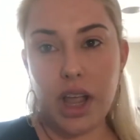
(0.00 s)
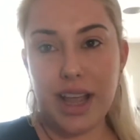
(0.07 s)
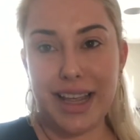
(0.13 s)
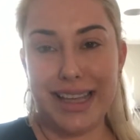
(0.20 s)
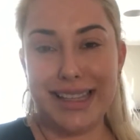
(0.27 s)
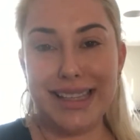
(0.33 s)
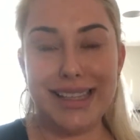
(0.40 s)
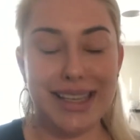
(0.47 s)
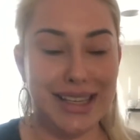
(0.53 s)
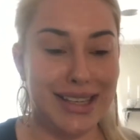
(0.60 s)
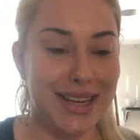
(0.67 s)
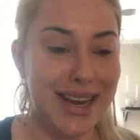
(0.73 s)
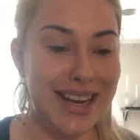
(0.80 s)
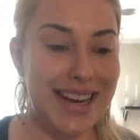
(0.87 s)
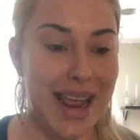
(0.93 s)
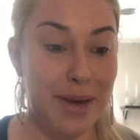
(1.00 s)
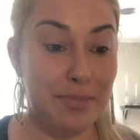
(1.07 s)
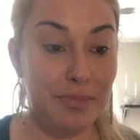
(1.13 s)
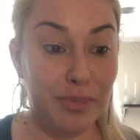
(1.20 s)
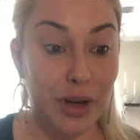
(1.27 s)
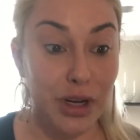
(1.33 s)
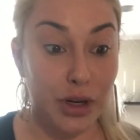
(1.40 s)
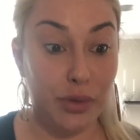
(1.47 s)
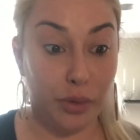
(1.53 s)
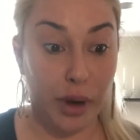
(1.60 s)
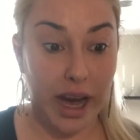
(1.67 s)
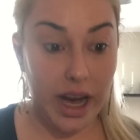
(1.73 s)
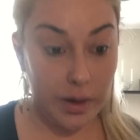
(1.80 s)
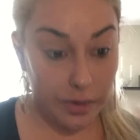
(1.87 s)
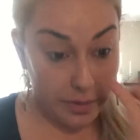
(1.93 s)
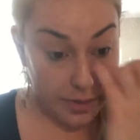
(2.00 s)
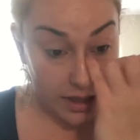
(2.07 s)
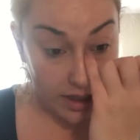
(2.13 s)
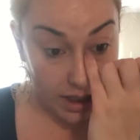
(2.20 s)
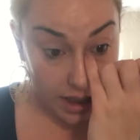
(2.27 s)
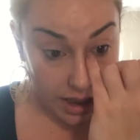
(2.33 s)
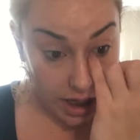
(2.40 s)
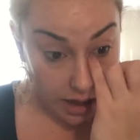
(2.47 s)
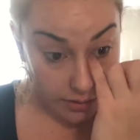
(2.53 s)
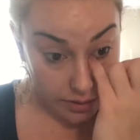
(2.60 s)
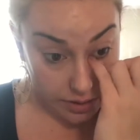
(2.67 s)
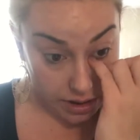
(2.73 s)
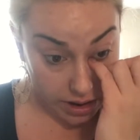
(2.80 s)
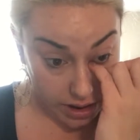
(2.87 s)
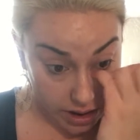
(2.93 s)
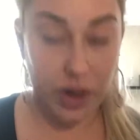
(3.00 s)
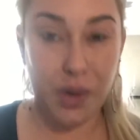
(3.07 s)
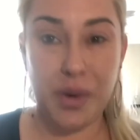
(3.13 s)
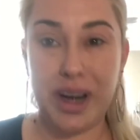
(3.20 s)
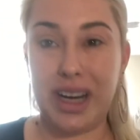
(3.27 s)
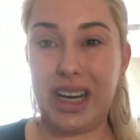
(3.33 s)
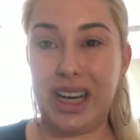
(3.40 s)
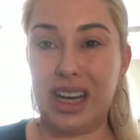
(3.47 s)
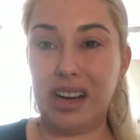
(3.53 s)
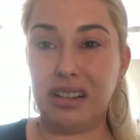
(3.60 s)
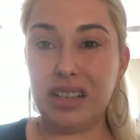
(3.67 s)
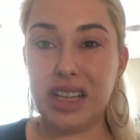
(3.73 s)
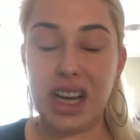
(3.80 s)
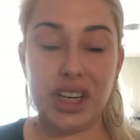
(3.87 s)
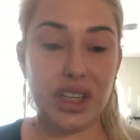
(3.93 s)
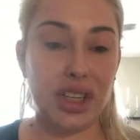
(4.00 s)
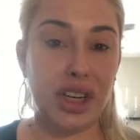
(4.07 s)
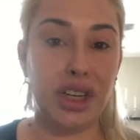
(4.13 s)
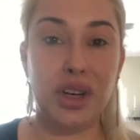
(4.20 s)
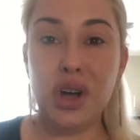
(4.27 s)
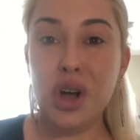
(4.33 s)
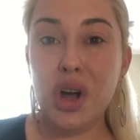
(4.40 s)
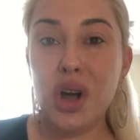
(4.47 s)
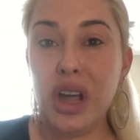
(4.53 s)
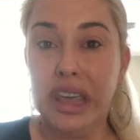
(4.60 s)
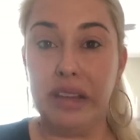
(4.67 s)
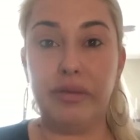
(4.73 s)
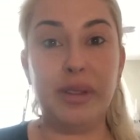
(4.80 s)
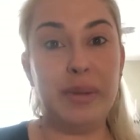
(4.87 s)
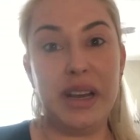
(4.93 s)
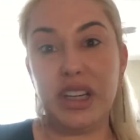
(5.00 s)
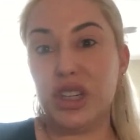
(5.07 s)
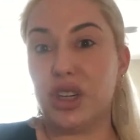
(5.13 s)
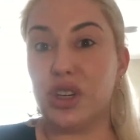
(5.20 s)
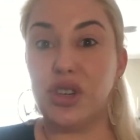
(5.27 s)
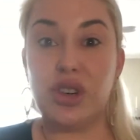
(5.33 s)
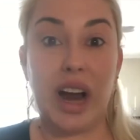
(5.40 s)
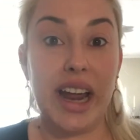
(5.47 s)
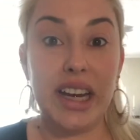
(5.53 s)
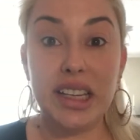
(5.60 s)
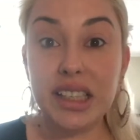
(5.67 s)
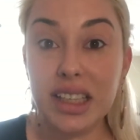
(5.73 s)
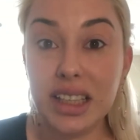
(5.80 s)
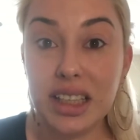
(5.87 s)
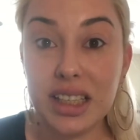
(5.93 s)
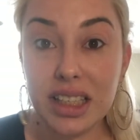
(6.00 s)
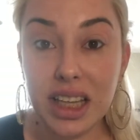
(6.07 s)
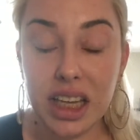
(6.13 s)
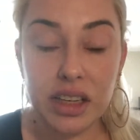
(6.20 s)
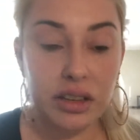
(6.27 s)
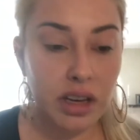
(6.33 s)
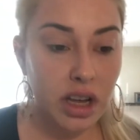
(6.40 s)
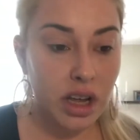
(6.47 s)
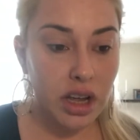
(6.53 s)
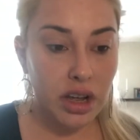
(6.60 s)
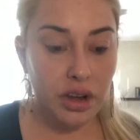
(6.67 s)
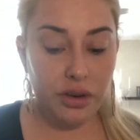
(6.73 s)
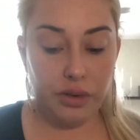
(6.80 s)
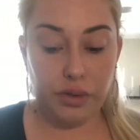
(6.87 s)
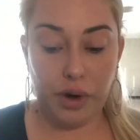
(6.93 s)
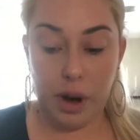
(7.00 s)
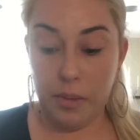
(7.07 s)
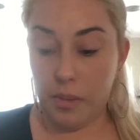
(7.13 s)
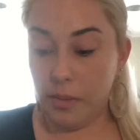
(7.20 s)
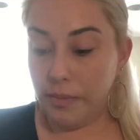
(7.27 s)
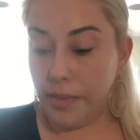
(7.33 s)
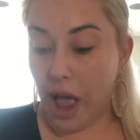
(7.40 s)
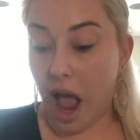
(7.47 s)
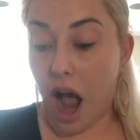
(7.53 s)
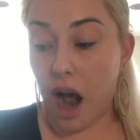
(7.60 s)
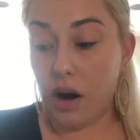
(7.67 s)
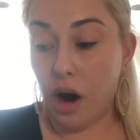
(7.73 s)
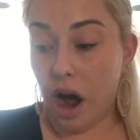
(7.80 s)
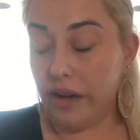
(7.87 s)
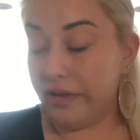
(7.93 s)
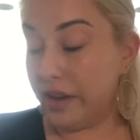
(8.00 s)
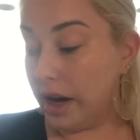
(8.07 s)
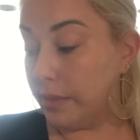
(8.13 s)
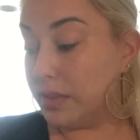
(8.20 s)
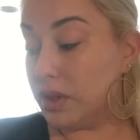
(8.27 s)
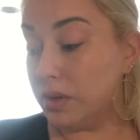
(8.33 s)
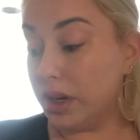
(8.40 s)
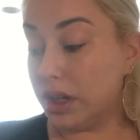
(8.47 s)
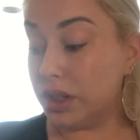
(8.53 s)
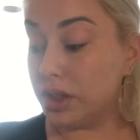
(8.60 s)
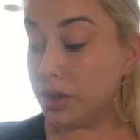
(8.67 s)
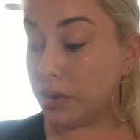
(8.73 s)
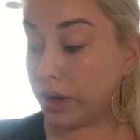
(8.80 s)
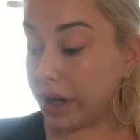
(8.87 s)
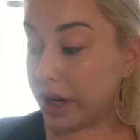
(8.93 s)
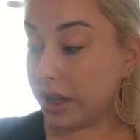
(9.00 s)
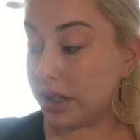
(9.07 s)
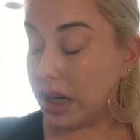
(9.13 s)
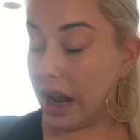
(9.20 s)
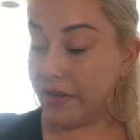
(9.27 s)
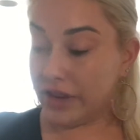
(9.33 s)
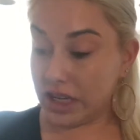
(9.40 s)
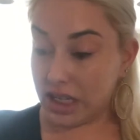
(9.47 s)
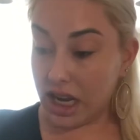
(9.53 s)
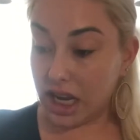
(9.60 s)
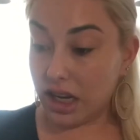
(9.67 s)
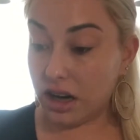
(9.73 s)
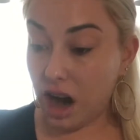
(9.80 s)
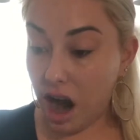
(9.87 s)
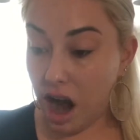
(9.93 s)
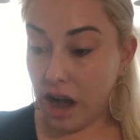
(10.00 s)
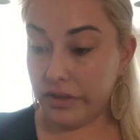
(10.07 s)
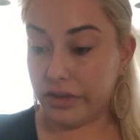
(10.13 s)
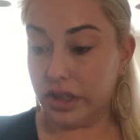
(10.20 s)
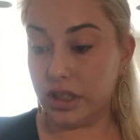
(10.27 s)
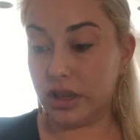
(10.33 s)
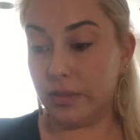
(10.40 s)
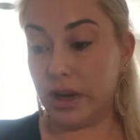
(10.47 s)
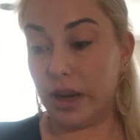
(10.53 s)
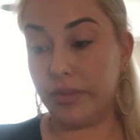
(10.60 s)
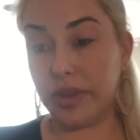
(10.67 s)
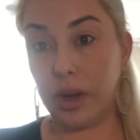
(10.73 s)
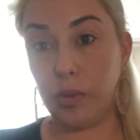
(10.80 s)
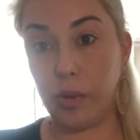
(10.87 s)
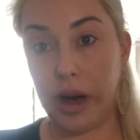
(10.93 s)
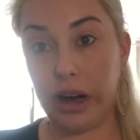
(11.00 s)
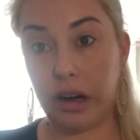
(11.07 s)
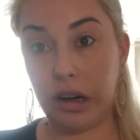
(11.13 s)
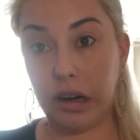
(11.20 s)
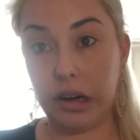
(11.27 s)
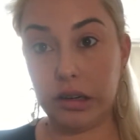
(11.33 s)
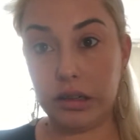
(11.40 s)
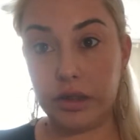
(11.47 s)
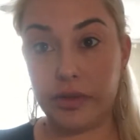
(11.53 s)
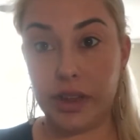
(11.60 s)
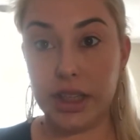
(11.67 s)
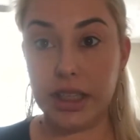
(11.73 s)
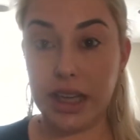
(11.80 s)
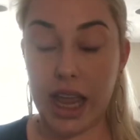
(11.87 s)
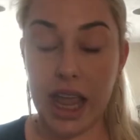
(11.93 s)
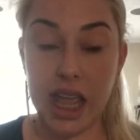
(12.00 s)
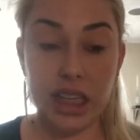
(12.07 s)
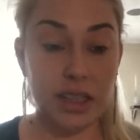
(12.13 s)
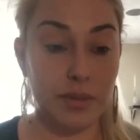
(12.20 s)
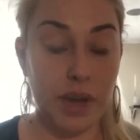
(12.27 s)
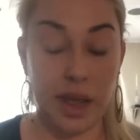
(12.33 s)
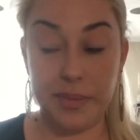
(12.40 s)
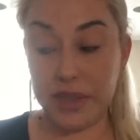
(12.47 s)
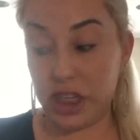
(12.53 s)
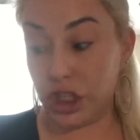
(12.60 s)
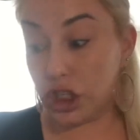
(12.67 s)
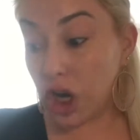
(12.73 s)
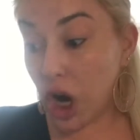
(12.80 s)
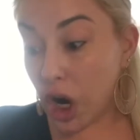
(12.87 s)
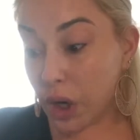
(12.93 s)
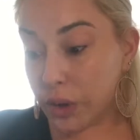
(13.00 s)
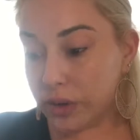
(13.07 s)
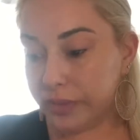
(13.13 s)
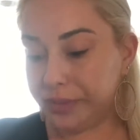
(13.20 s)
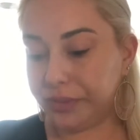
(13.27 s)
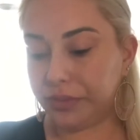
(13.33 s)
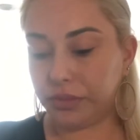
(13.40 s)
consistent and great with my skincare routine. I don't want any irritation, inflammation, or dryness in the skin from how often I'm doing tutorials and having to take it off, and sometimes I wear it for the day, sometimes I don't.